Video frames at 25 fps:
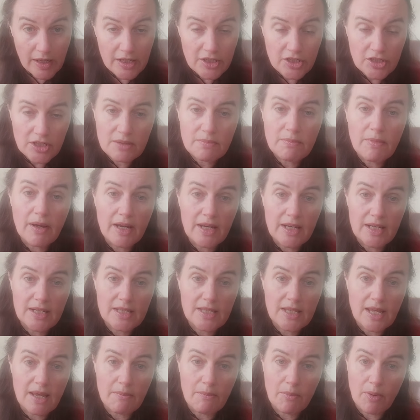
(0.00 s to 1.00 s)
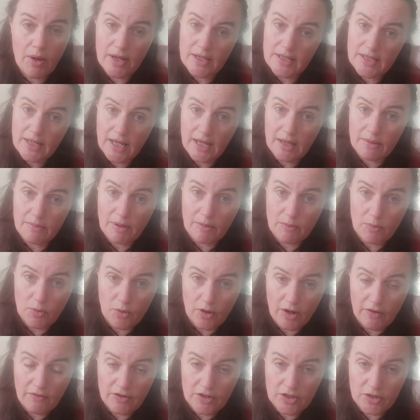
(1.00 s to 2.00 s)
It just means it might take a bit more
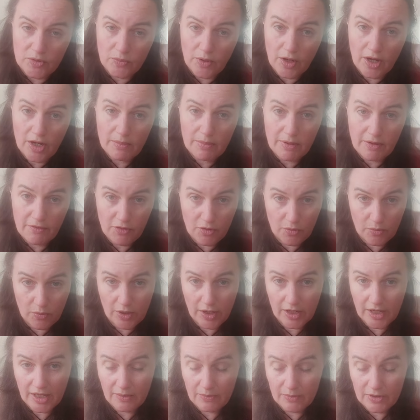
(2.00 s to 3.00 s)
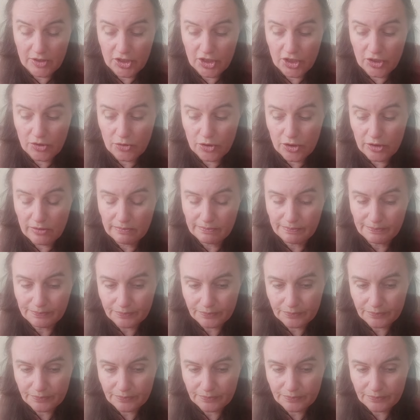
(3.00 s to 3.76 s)
effort to work. But if you're working with children,